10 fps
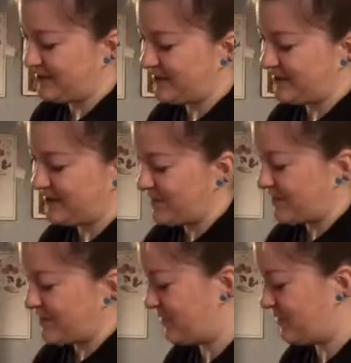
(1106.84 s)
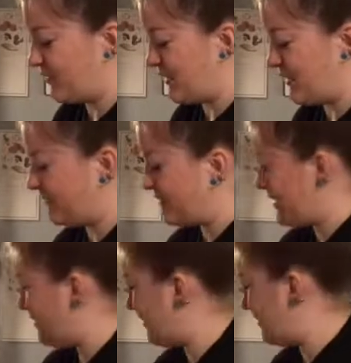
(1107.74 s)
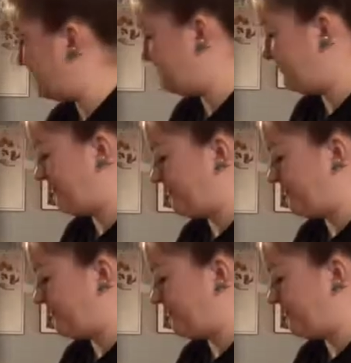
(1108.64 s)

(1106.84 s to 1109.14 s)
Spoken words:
it's a little bit thinner than the width of my thumb.